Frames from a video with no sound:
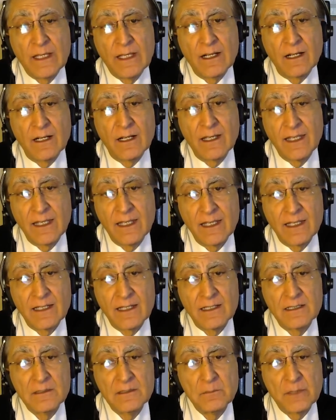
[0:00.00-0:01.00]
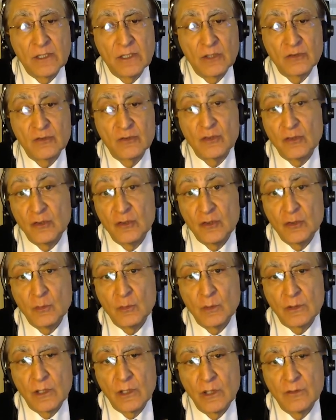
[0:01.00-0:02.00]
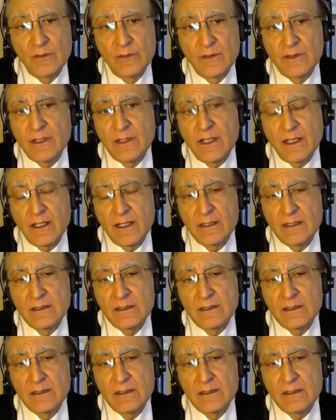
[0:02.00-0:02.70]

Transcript: are here because you were over there.